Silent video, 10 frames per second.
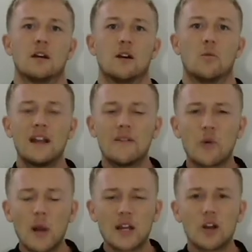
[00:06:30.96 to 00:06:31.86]
We never
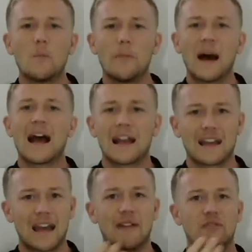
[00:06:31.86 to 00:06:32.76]
want to go
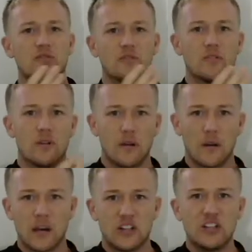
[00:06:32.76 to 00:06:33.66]
back after
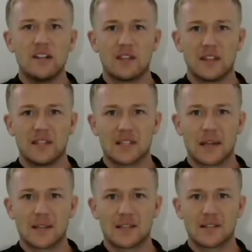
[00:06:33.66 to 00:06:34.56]
achieving these
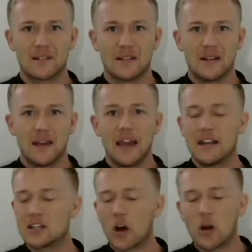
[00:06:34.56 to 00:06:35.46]
things. And
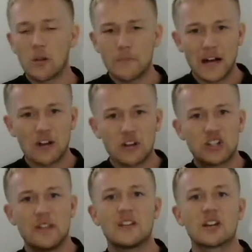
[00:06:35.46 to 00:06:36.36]
it's all about
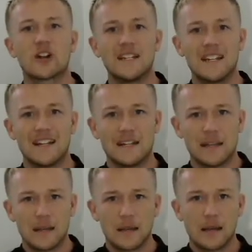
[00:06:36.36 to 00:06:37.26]
shifting our identity.
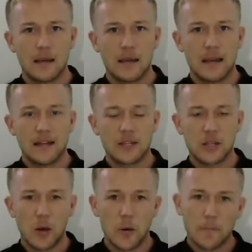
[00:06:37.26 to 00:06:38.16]
And
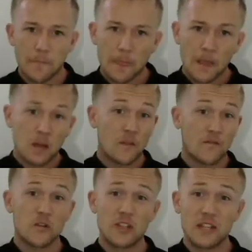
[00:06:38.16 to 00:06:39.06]
so the
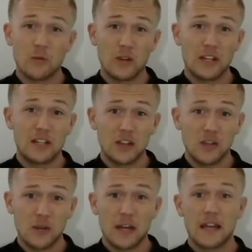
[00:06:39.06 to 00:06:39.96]
first thing we need to
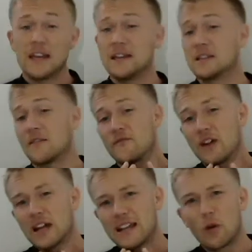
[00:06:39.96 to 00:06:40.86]
do is
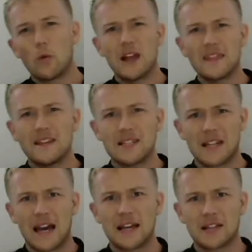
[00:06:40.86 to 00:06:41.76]
find out what these
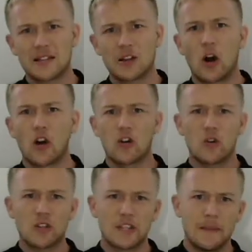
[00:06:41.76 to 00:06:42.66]
tasks are
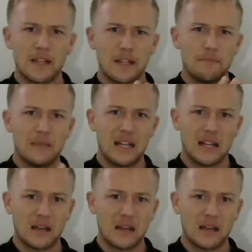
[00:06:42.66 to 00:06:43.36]
ultimately meaning.